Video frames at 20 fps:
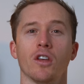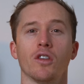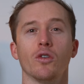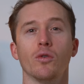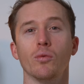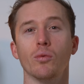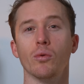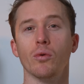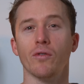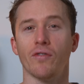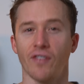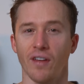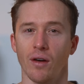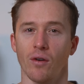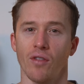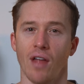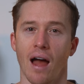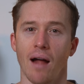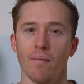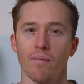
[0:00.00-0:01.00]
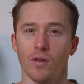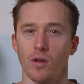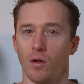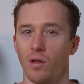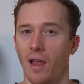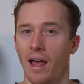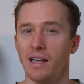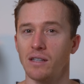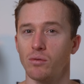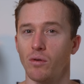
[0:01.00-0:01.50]
You will feel that. Your
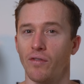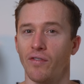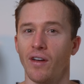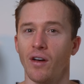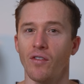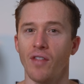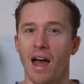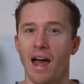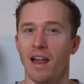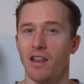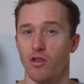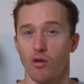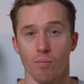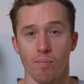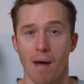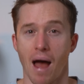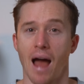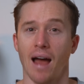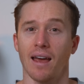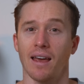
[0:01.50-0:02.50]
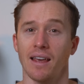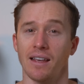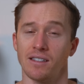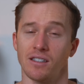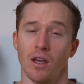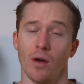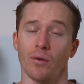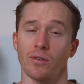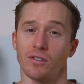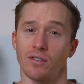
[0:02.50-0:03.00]
legs will feel that and your back is
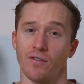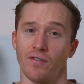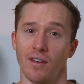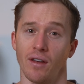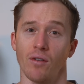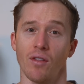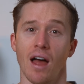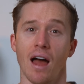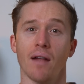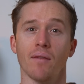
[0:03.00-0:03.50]
going to feel that.